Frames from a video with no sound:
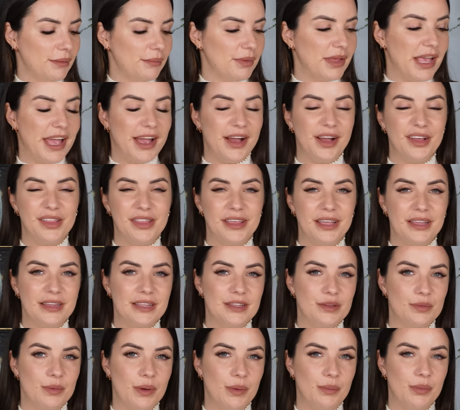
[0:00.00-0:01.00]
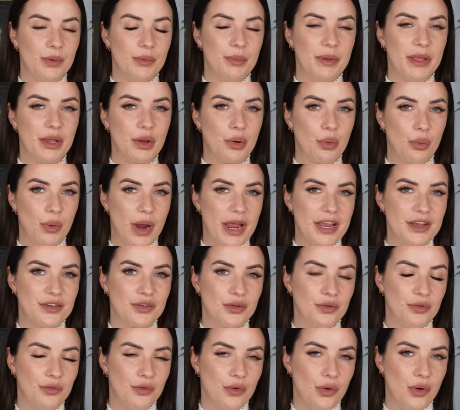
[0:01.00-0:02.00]
Yeah, I think this one will be
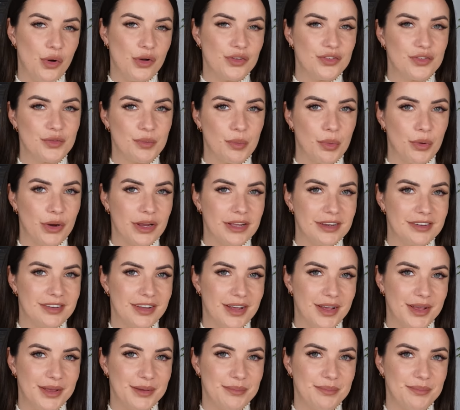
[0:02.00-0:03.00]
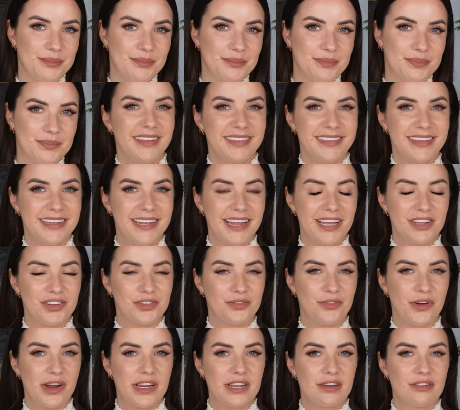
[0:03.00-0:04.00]
great for springtime. The
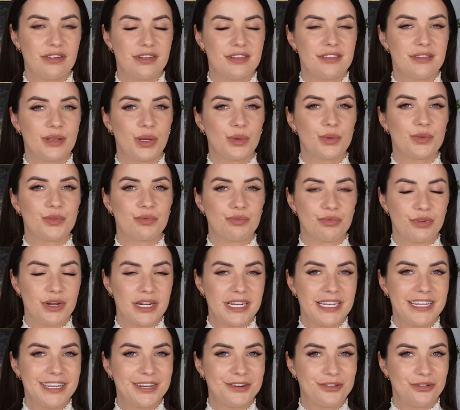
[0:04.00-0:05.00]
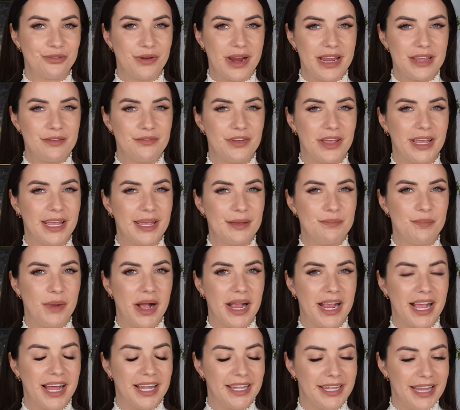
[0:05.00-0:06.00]
next fragrance I was really craving in
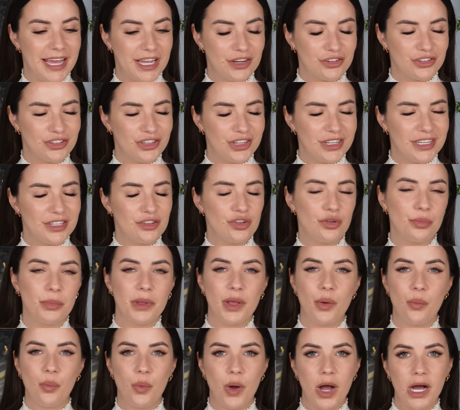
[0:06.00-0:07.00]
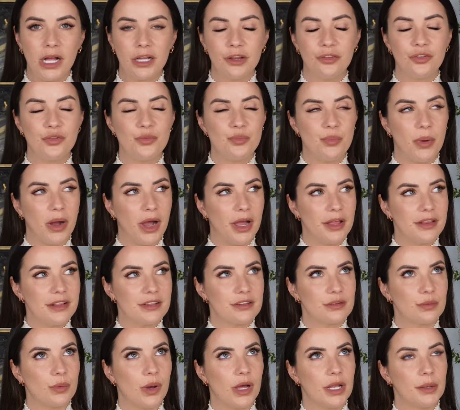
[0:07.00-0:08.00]
my collection. It took me a while to buy
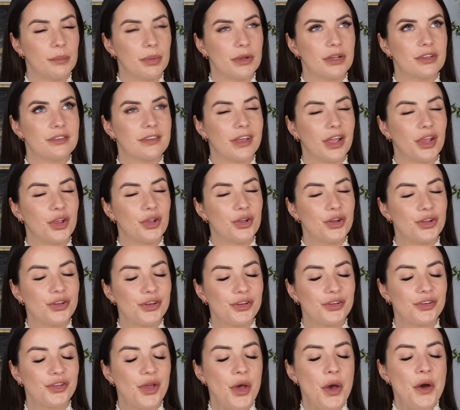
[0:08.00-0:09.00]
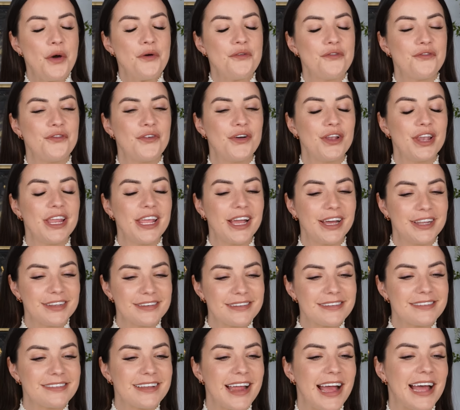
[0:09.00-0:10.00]
this one because I couldn't fully
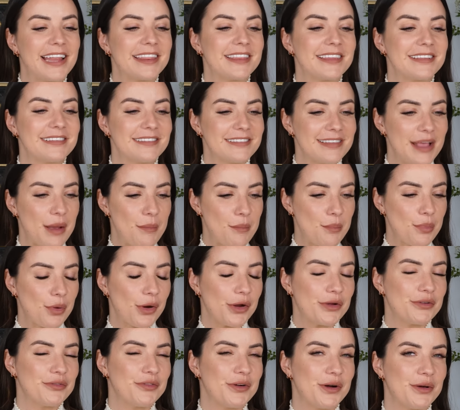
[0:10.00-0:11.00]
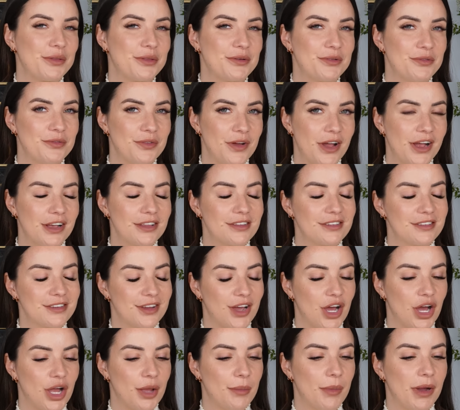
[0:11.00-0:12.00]
understand the scent profile the first
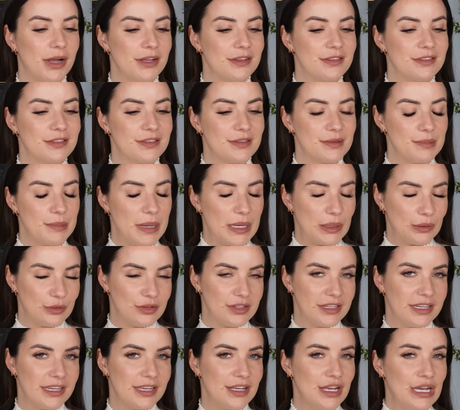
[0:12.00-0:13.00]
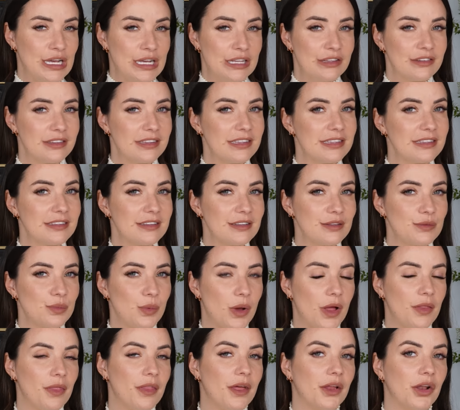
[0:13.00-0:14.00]
time I smelt it. So this is
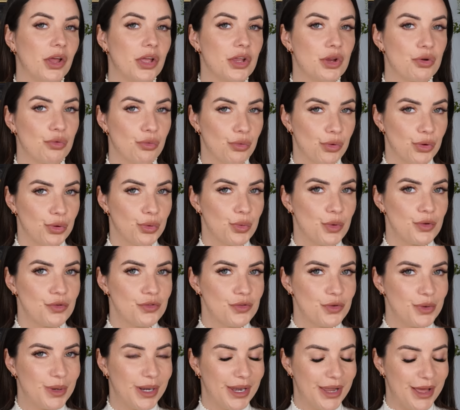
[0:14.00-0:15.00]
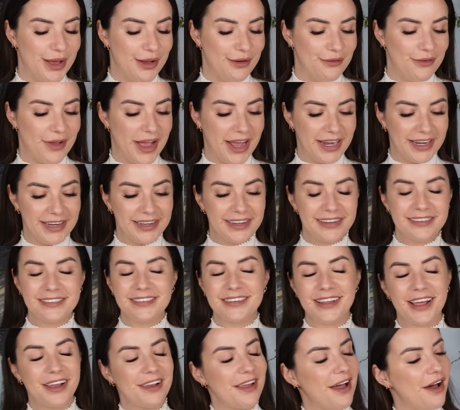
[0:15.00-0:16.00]
one that I grew to love, and it is
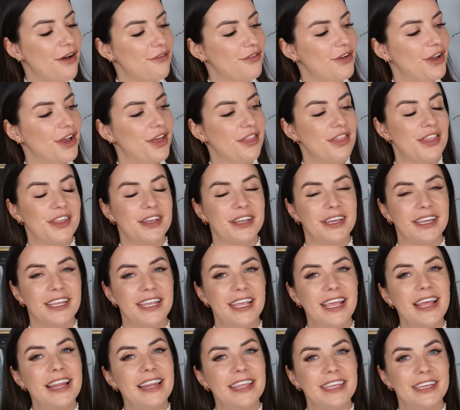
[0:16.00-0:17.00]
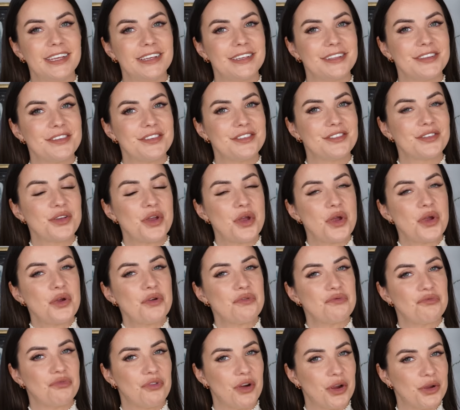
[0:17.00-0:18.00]
none other than Kilian's
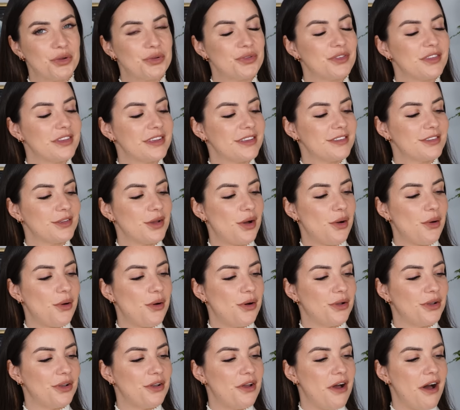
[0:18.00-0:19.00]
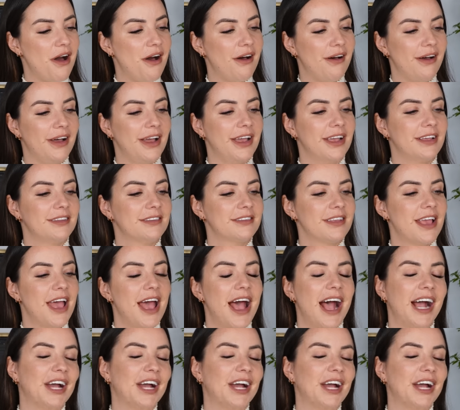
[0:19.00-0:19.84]
Roses on Ice.